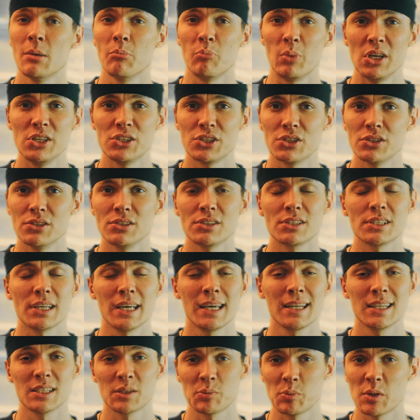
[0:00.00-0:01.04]
patience
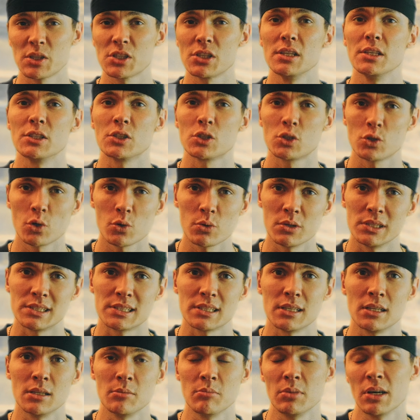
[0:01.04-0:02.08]
and especially
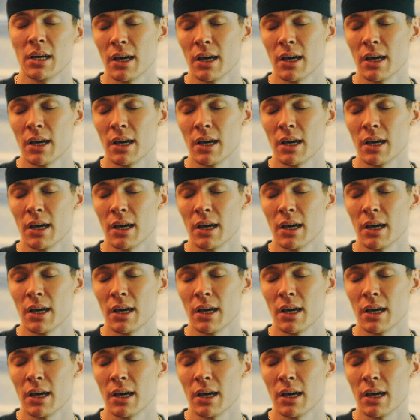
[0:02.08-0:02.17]
storytelling,